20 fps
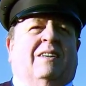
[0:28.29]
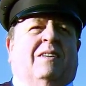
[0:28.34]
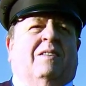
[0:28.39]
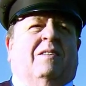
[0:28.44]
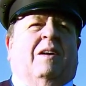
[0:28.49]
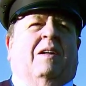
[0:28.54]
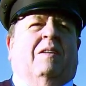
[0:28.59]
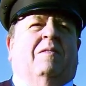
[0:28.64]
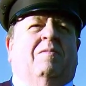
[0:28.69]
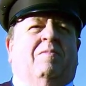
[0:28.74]

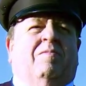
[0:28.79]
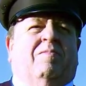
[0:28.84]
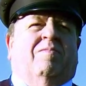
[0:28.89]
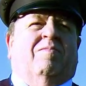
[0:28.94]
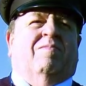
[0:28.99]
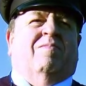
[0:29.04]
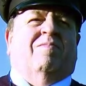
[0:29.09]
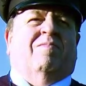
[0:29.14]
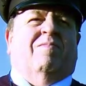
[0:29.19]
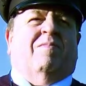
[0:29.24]
Well,
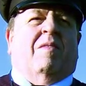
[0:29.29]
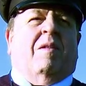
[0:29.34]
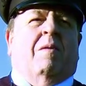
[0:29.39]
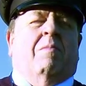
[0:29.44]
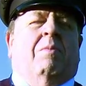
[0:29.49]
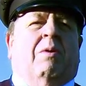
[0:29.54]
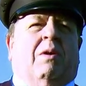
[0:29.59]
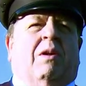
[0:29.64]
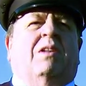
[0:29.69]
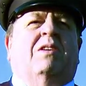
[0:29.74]

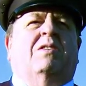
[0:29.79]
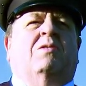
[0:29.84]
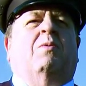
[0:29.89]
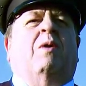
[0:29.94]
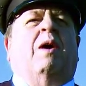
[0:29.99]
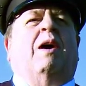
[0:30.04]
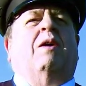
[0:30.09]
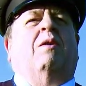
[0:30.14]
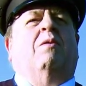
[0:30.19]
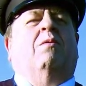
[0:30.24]
put it this
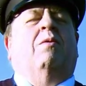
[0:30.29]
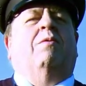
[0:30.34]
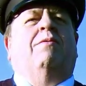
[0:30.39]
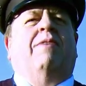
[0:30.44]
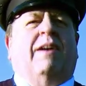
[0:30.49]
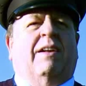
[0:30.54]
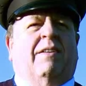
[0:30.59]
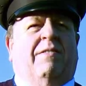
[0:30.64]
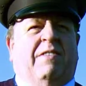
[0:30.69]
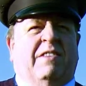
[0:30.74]
way we've
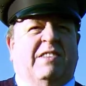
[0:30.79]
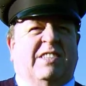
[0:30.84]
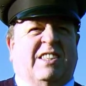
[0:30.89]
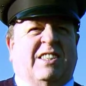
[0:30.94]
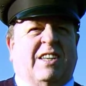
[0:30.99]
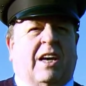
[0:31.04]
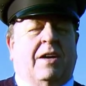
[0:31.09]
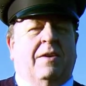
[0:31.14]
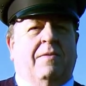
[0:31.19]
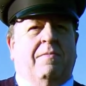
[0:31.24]
had a
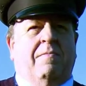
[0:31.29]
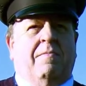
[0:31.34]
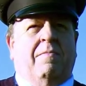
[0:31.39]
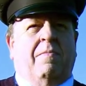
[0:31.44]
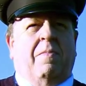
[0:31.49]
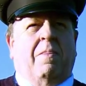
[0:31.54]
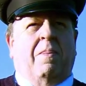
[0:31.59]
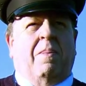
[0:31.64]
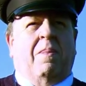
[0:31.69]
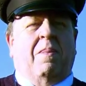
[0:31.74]
visitor.
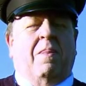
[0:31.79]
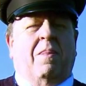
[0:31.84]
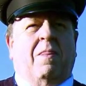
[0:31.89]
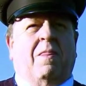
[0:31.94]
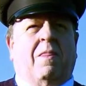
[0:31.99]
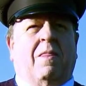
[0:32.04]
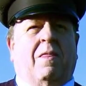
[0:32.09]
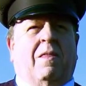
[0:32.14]
A visitor?